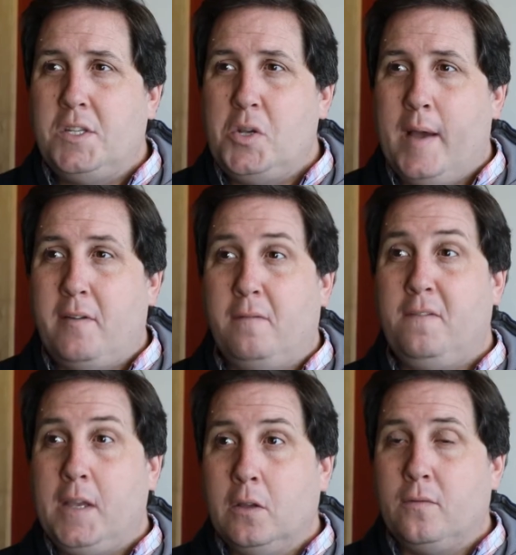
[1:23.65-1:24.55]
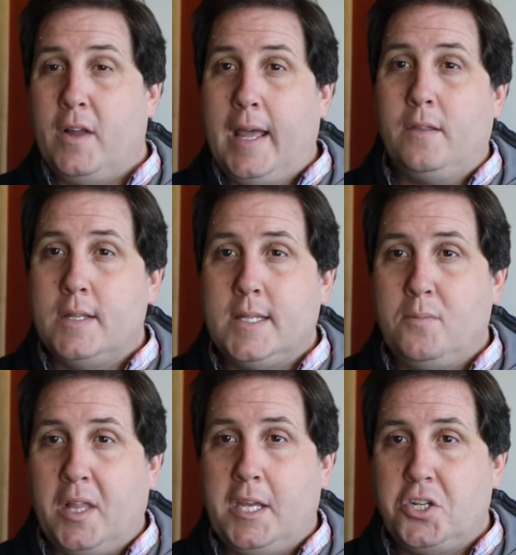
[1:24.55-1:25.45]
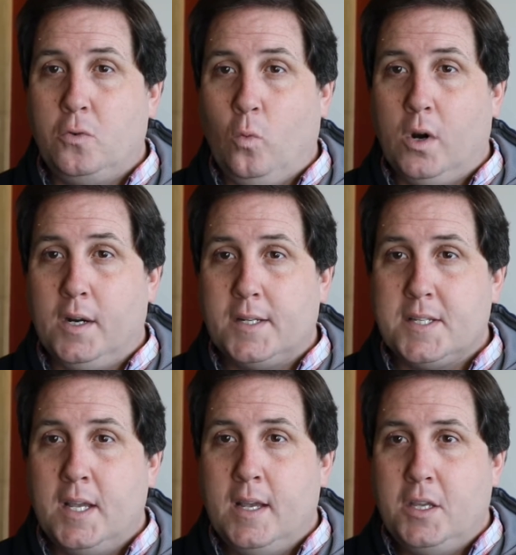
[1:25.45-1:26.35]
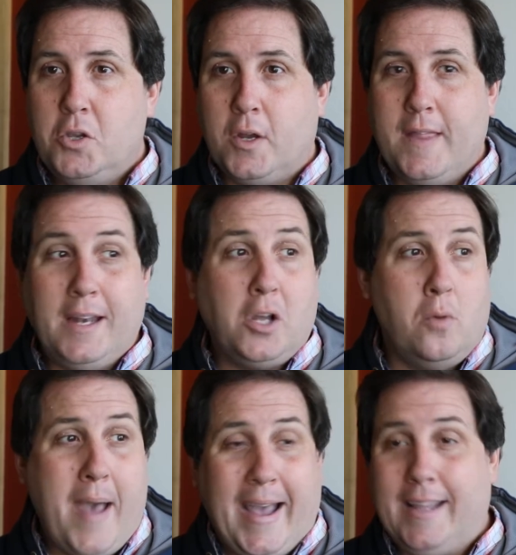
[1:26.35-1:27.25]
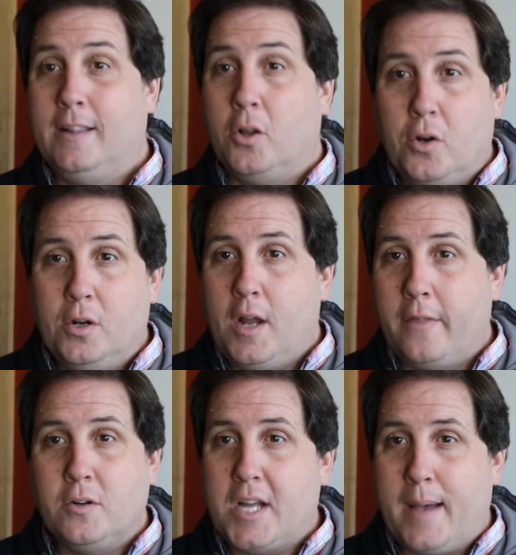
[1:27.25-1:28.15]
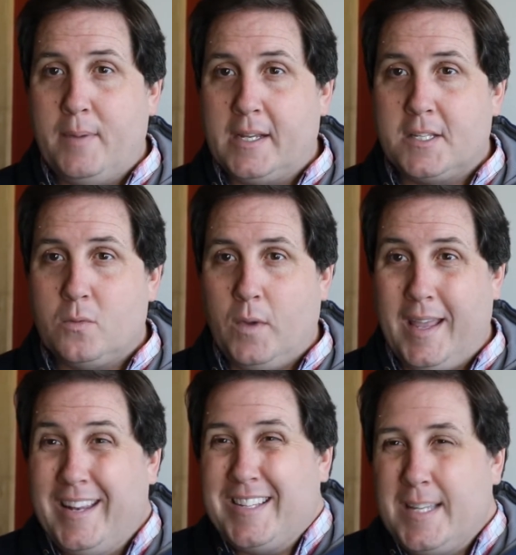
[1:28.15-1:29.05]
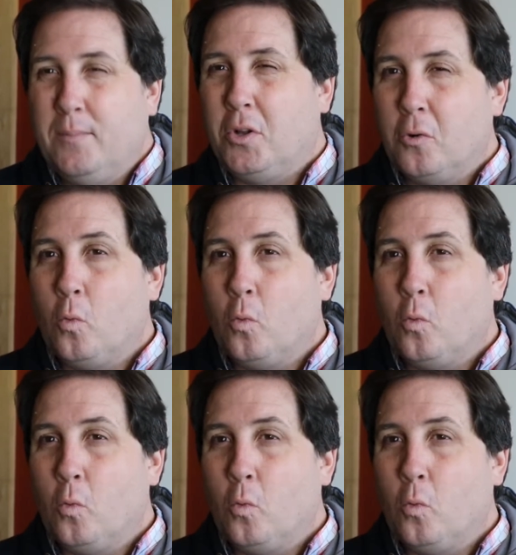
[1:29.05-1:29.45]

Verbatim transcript: Once you have a feel for how the simulation works, you can then go back and learn other topics in a similar